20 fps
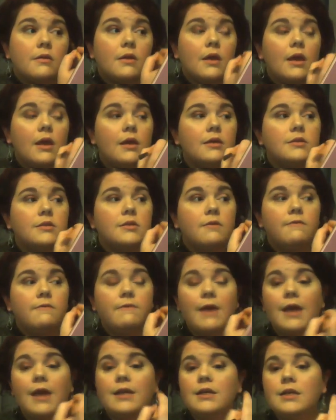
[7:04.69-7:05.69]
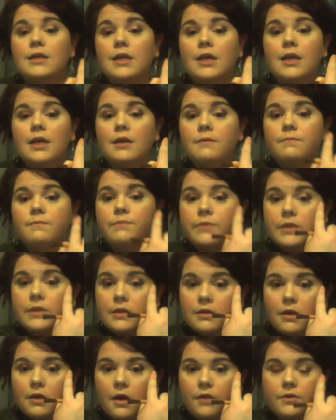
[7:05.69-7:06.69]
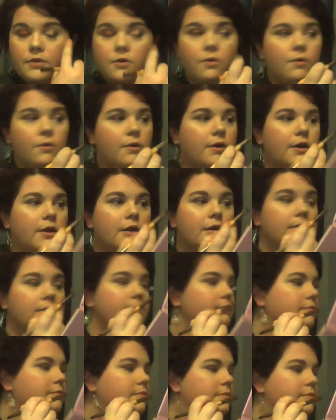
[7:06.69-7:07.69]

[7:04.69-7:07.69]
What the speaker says: Okay, so Vanity on the corner.